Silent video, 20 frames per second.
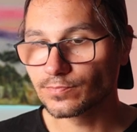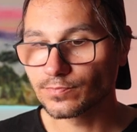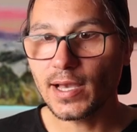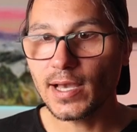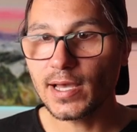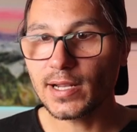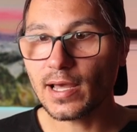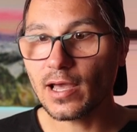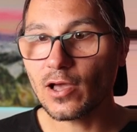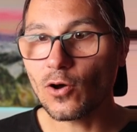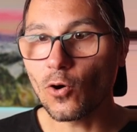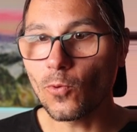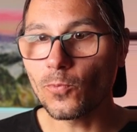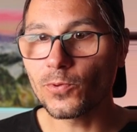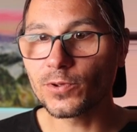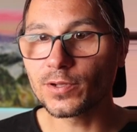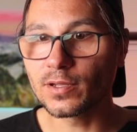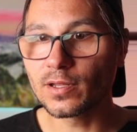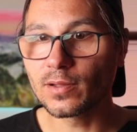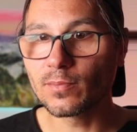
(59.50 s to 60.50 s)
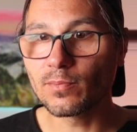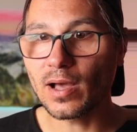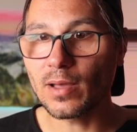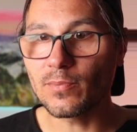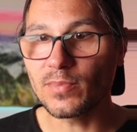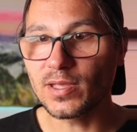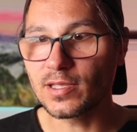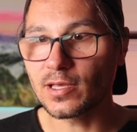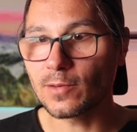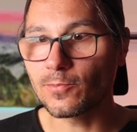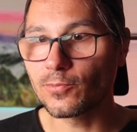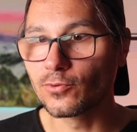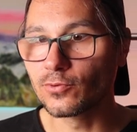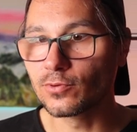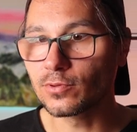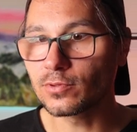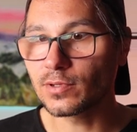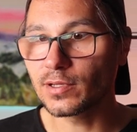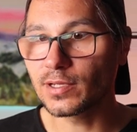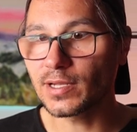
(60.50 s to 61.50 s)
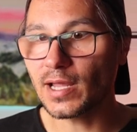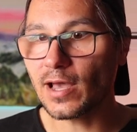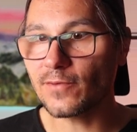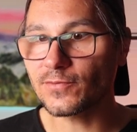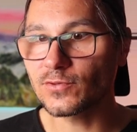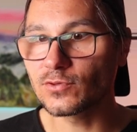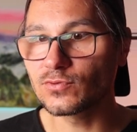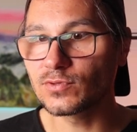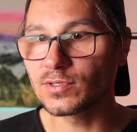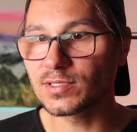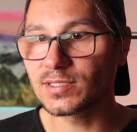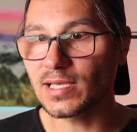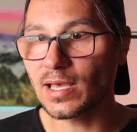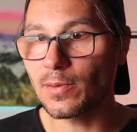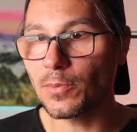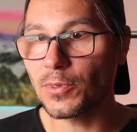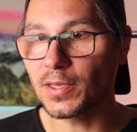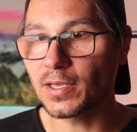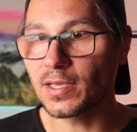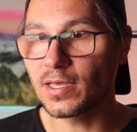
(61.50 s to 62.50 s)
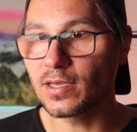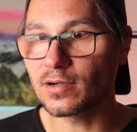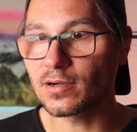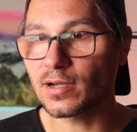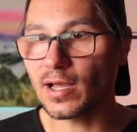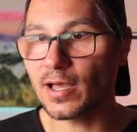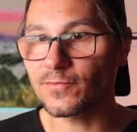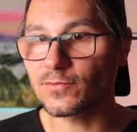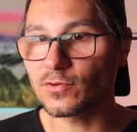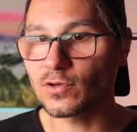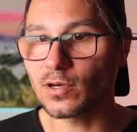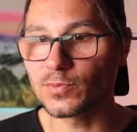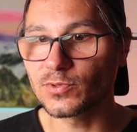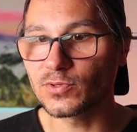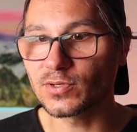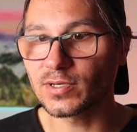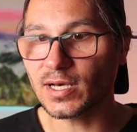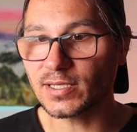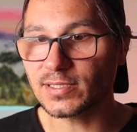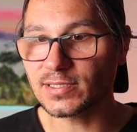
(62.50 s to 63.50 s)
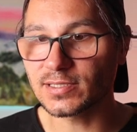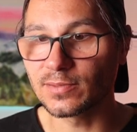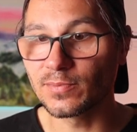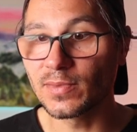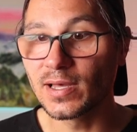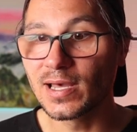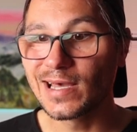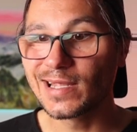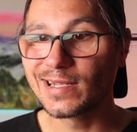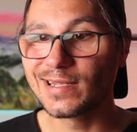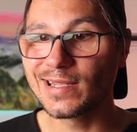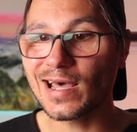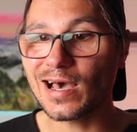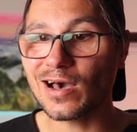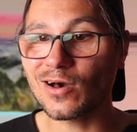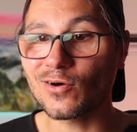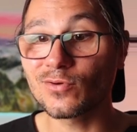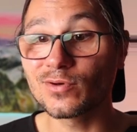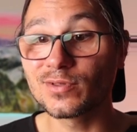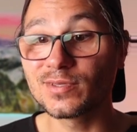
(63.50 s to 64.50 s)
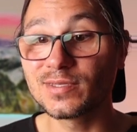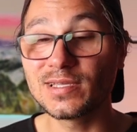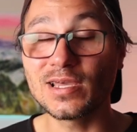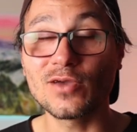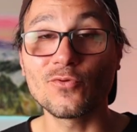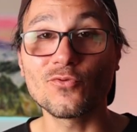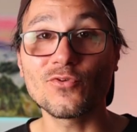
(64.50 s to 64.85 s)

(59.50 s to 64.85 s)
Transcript: and I open my media pool, and I have to do the same thing here. I have to come to custom. Now the